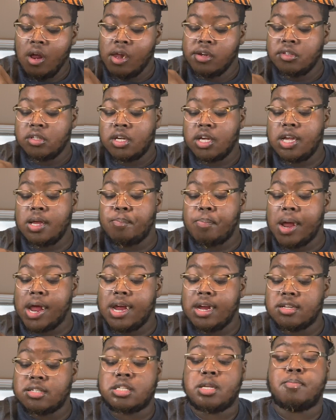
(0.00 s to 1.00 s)
He
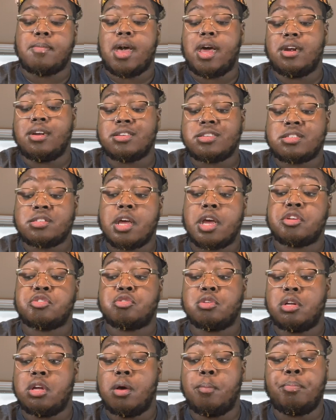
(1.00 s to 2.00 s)
paid somebody to
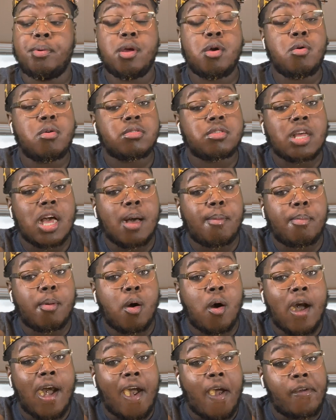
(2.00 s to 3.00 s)
sexually abuse that
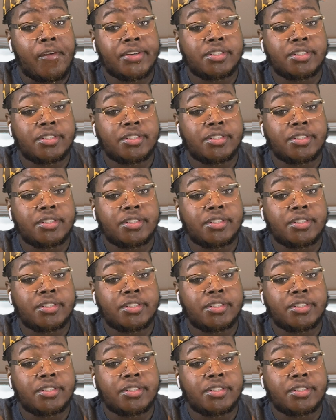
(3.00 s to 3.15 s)
boy.